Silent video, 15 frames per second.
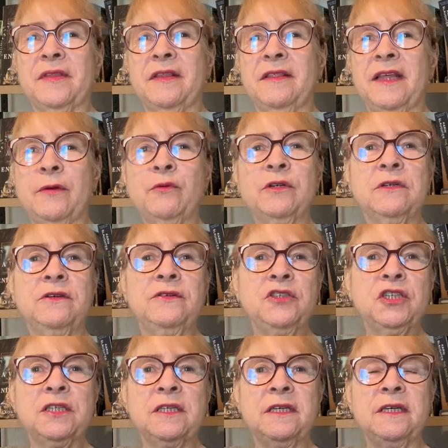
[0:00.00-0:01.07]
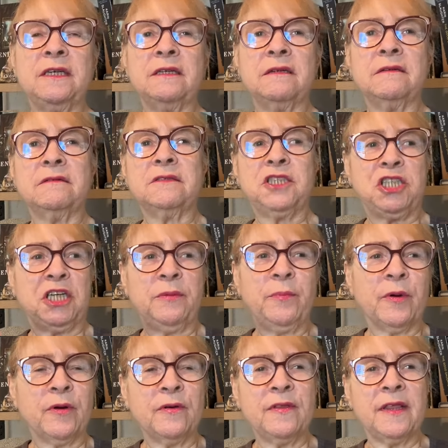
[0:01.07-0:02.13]
They were usually
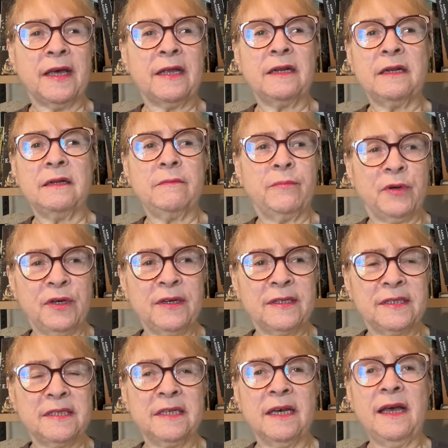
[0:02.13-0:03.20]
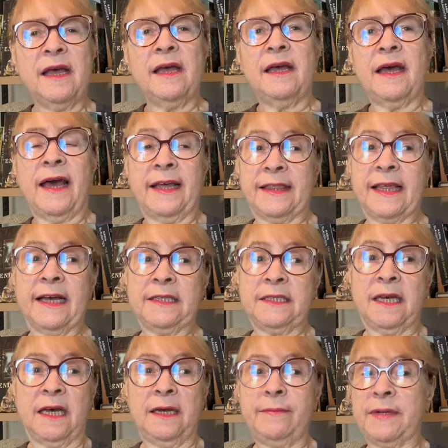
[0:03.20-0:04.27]
cheaper than books at that
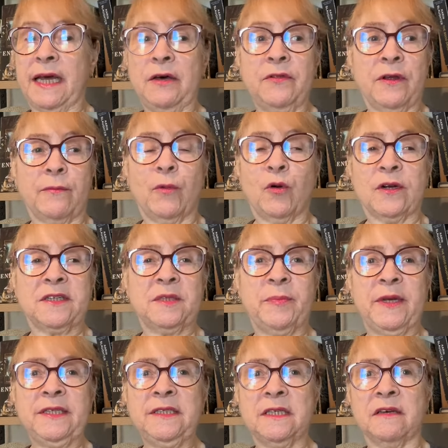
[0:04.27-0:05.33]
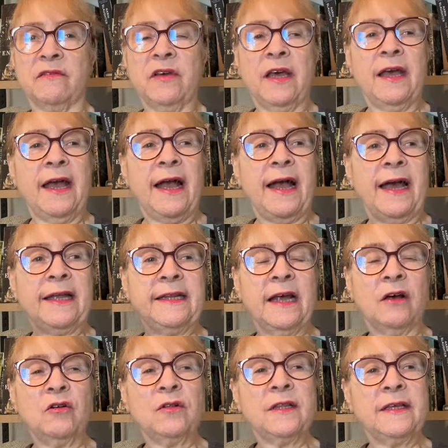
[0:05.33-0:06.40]
time. Now they're more expensive. And
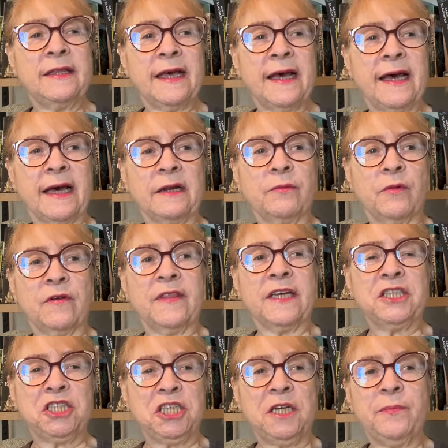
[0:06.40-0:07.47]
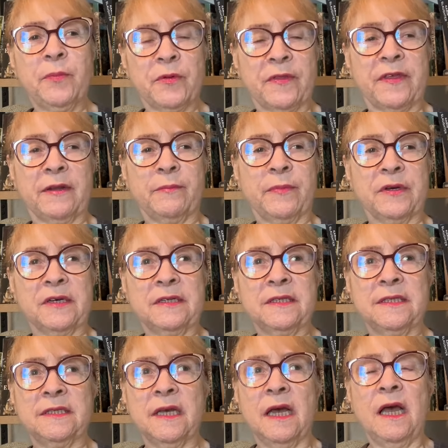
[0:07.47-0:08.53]
not only that, were they cheaper than
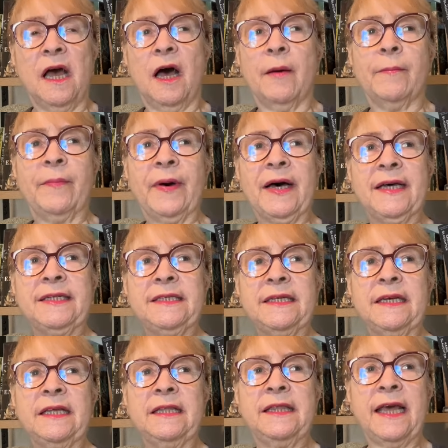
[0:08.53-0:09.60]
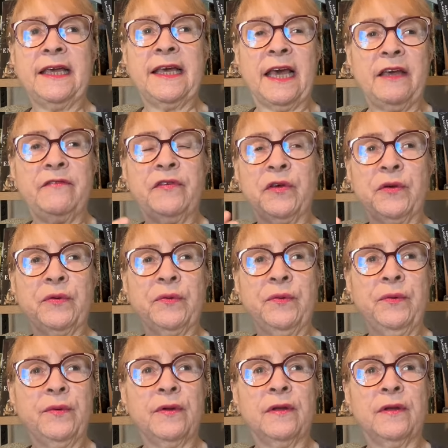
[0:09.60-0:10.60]
books, but they gave you